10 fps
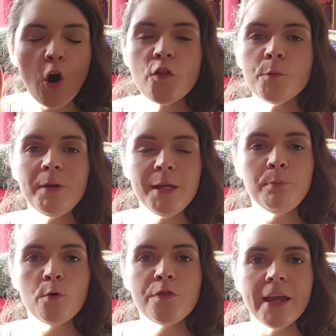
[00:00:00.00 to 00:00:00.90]
other
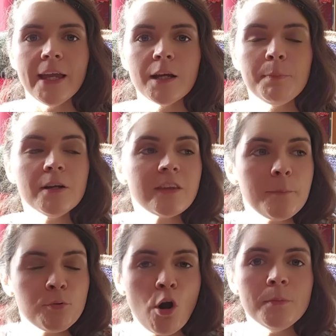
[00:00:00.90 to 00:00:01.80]
people think. Because I
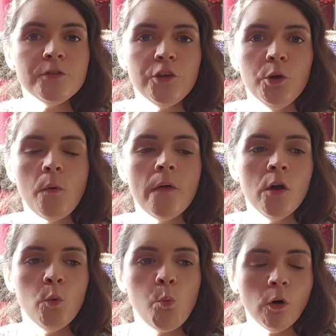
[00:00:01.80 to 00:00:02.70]
promise you,
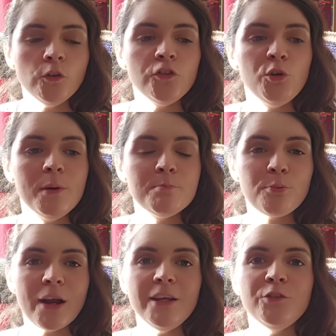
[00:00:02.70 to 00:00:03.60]
once you
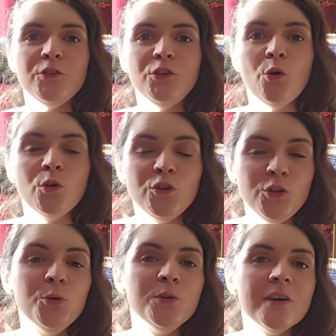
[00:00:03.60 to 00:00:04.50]
embrace your
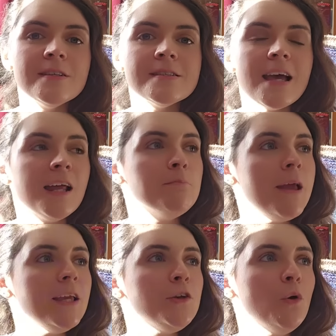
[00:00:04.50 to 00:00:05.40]
you-ness and
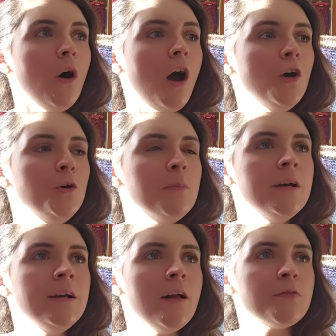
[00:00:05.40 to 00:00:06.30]
make your home
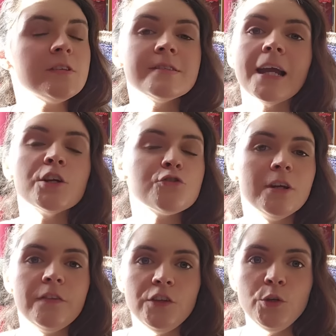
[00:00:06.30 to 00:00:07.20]
the
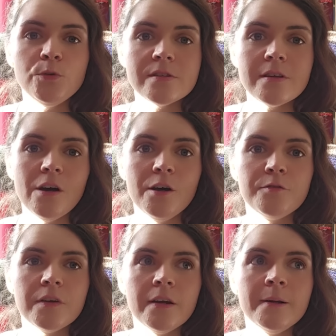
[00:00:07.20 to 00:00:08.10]
sanctuary that you
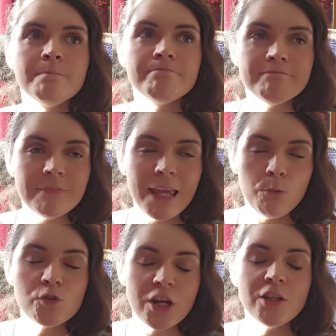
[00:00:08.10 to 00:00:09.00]
deserve, it
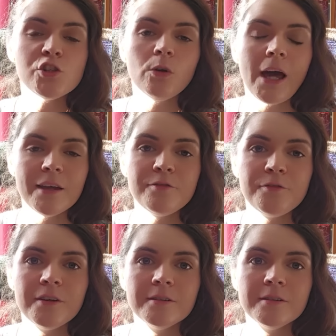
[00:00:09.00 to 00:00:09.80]
will change your life.